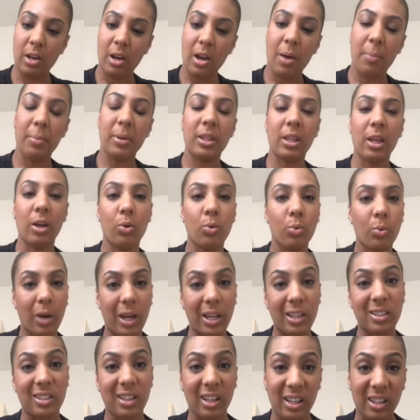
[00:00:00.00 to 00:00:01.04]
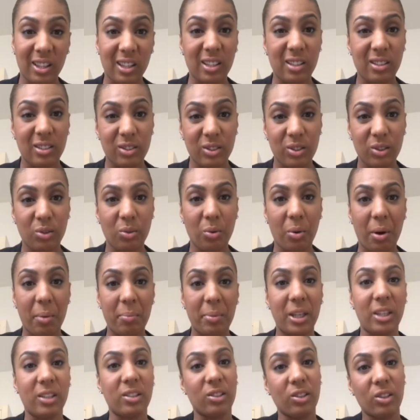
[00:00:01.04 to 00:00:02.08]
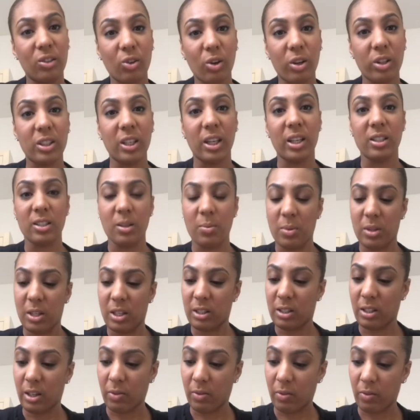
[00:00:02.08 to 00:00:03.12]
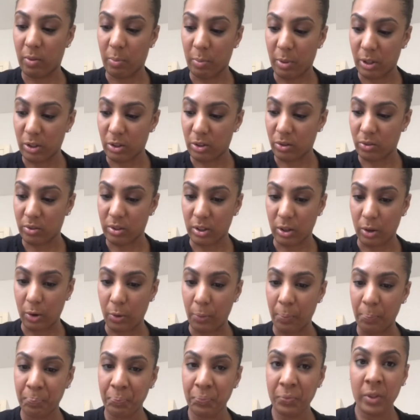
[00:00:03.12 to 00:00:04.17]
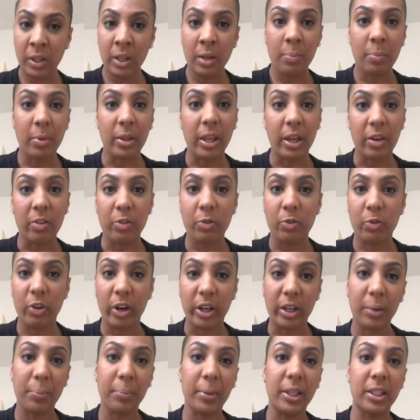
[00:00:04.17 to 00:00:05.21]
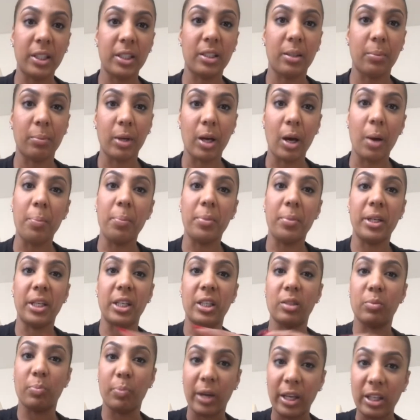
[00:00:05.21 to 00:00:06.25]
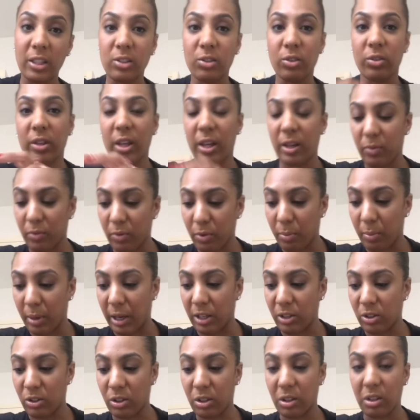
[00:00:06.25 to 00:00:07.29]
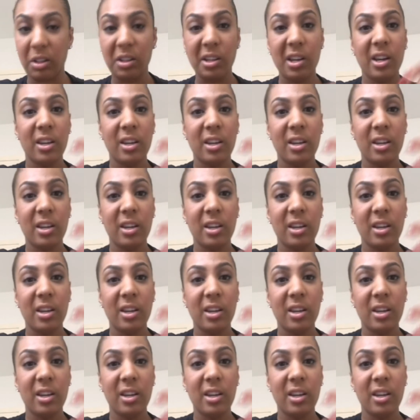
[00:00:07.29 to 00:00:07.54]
I mean, they always say this, do you know what I mean? So you've got to take some of this stuff with a pinch of salt. But they've recommended some companies based on that information.